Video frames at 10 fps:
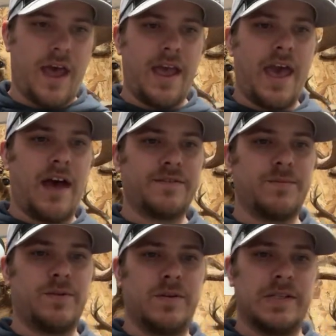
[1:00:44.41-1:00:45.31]
have some of
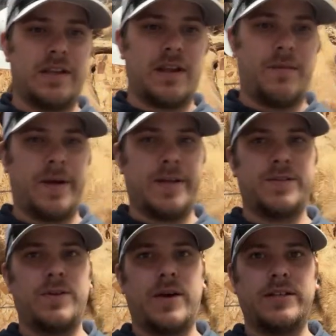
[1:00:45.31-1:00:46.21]
those, and I'll be honest with
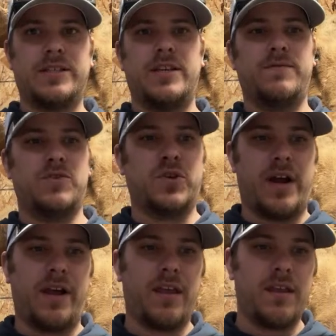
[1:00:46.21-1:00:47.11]
you, I just didn't even
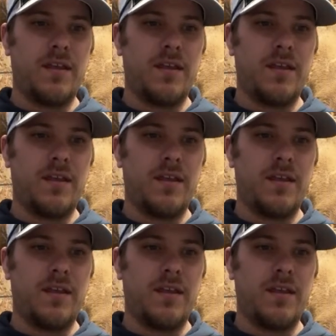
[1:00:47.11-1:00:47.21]
try